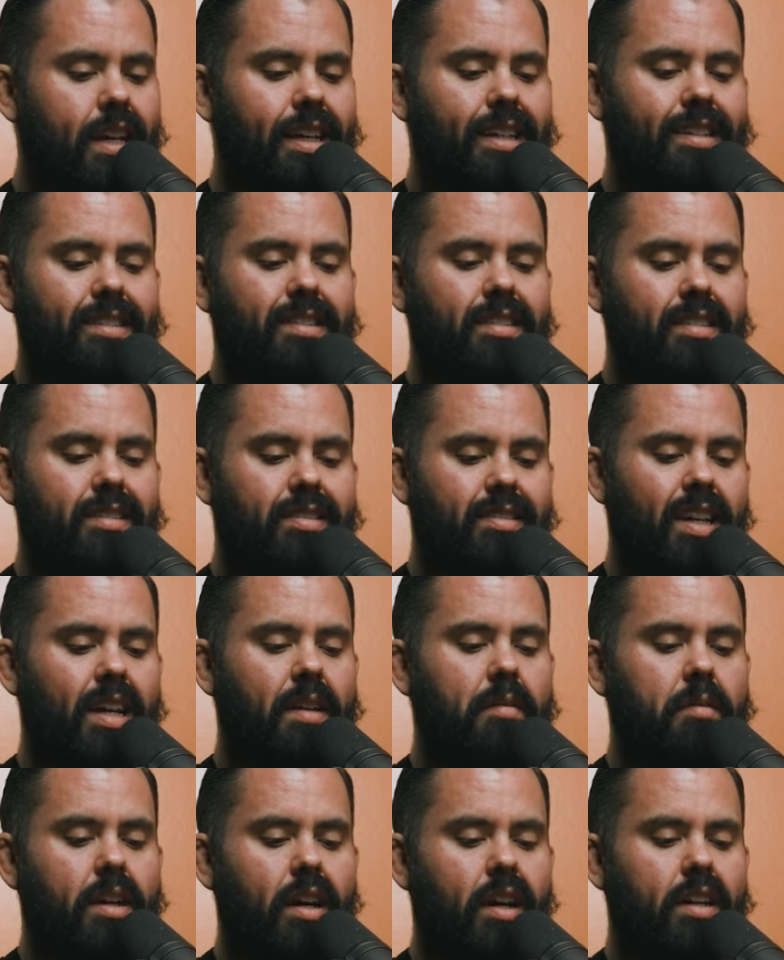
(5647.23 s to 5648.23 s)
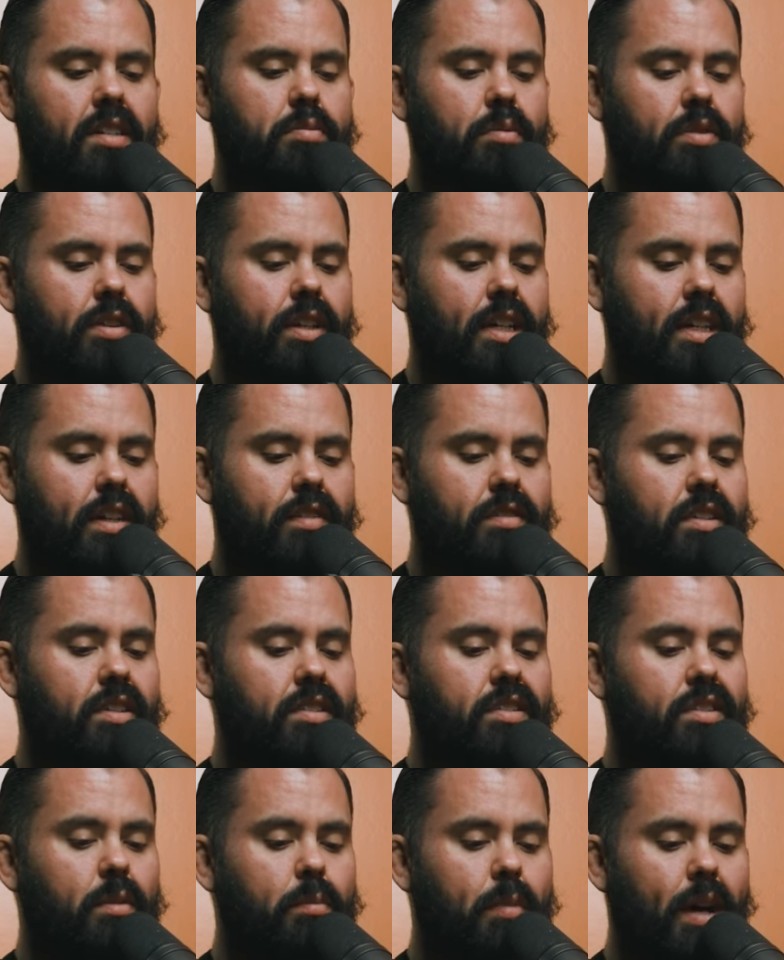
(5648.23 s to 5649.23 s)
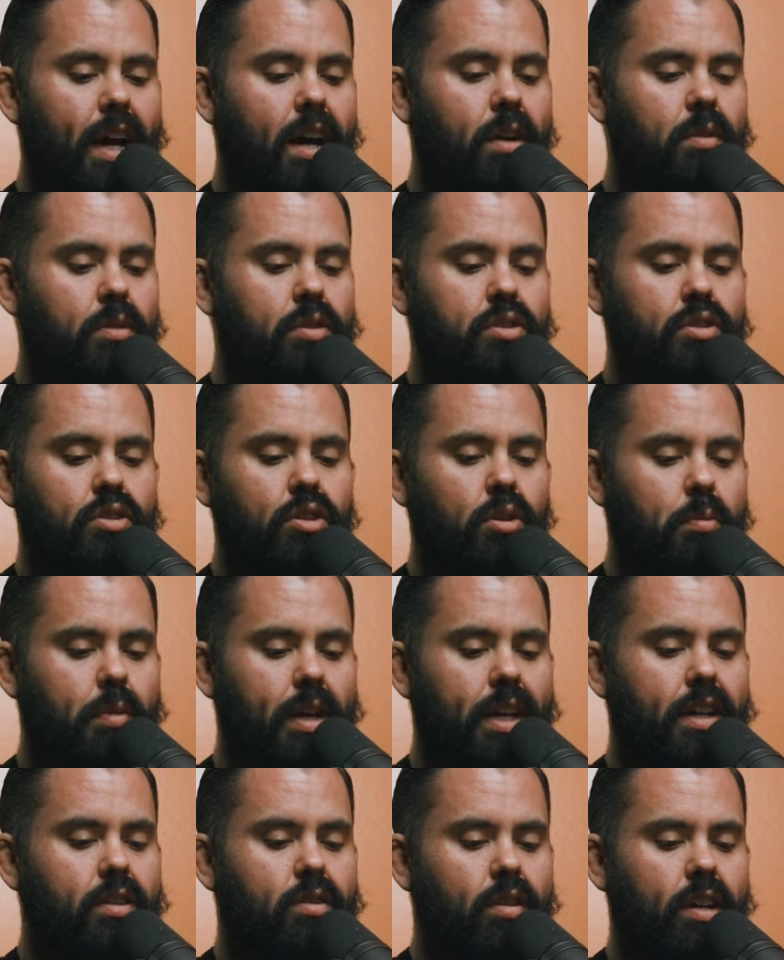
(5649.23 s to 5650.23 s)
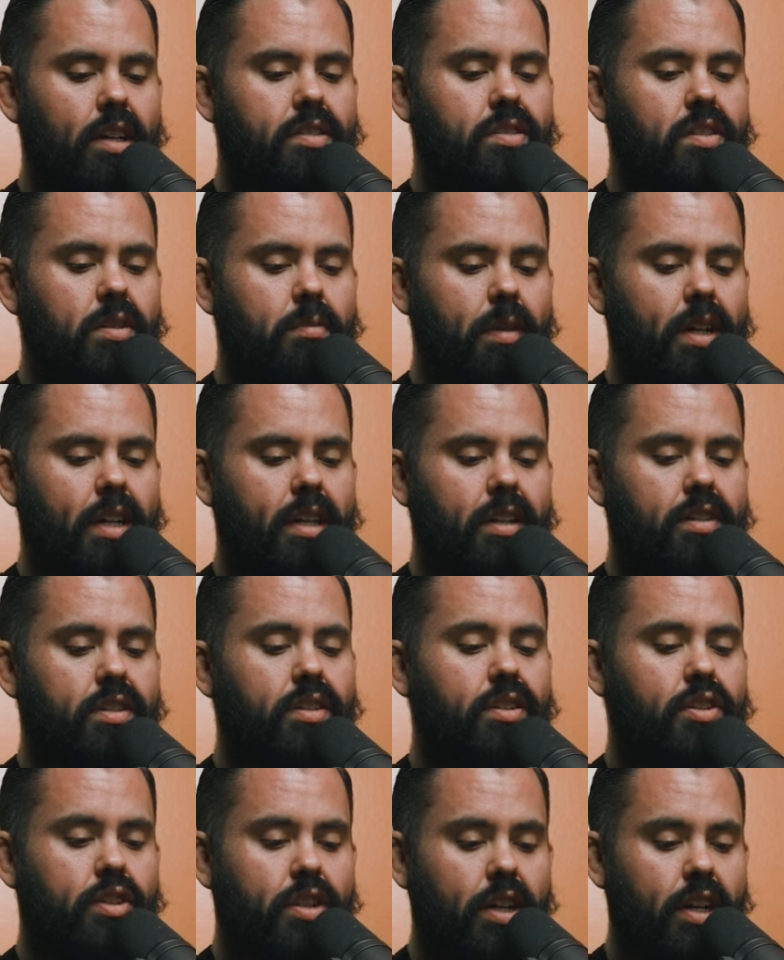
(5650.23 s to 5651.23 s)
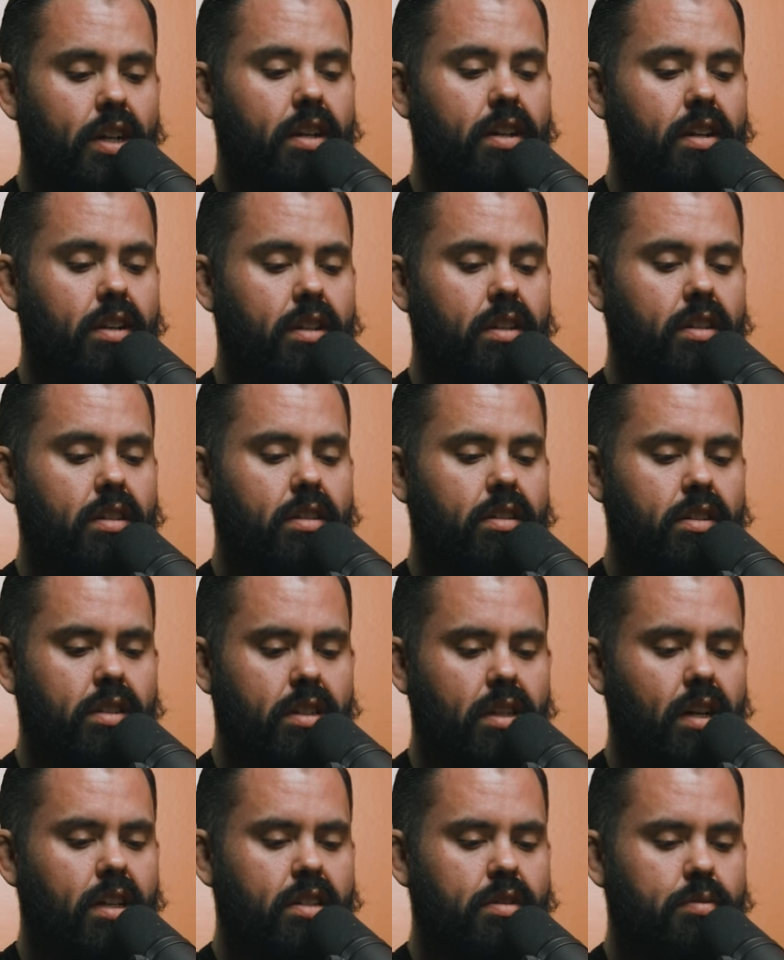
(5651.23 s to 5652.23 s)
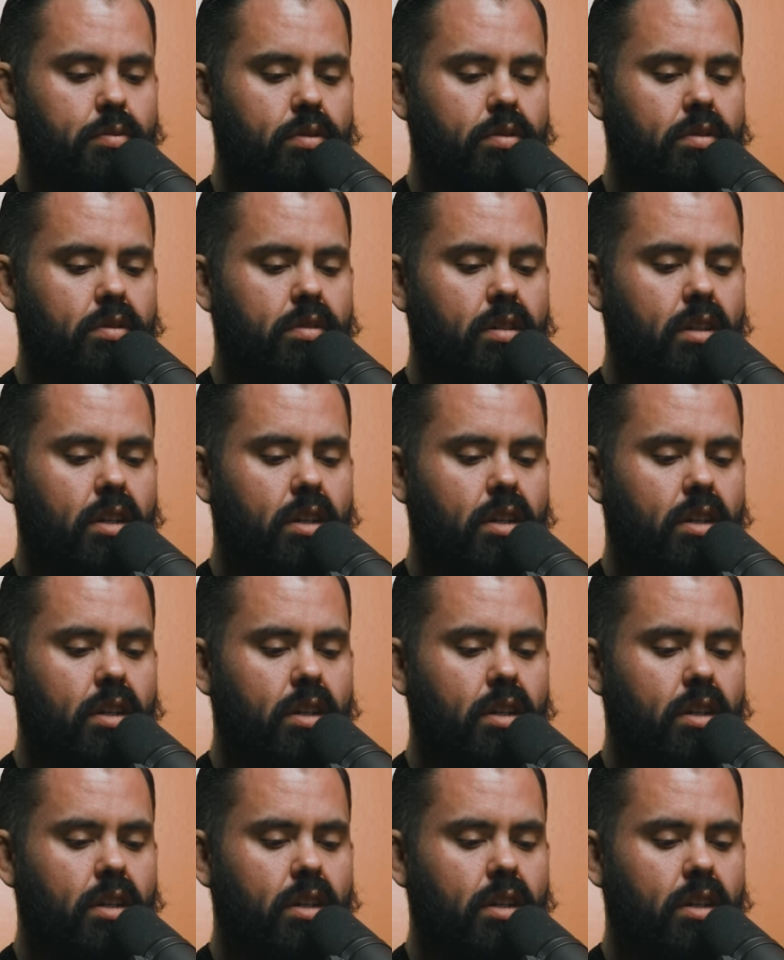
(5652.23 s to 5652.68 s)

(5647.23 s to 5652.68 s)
is the same gospel that gives us the power to obey Christ's command to share the gospel